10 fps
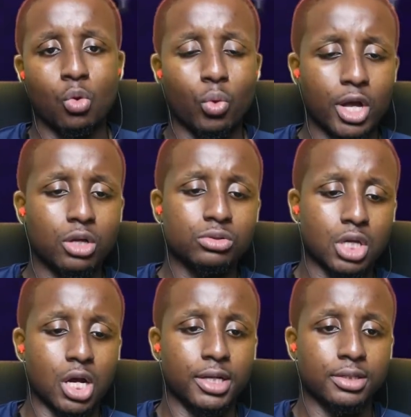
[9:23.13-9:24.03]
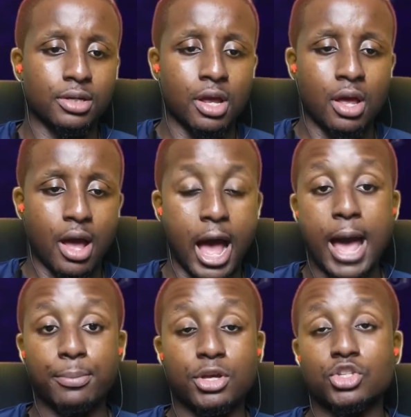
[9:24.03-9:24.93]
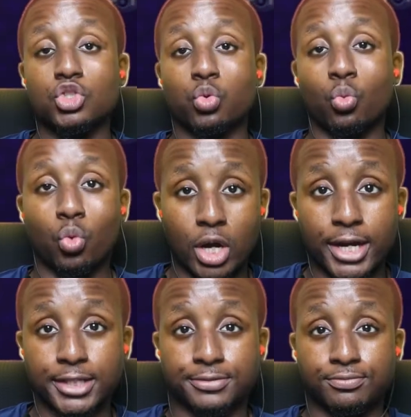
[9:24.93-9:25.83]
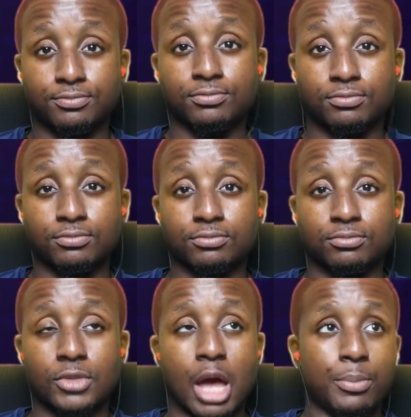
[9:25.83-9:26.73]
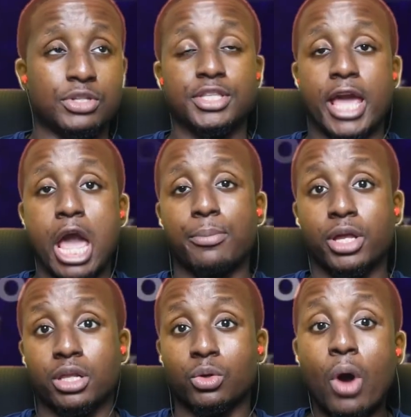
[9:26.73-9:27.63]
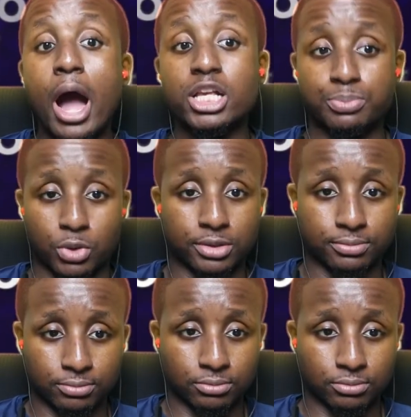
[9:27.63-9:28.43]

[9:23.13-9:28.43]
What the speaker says: Well done. I missed one. I missed the Ant-Man and the Wasp one.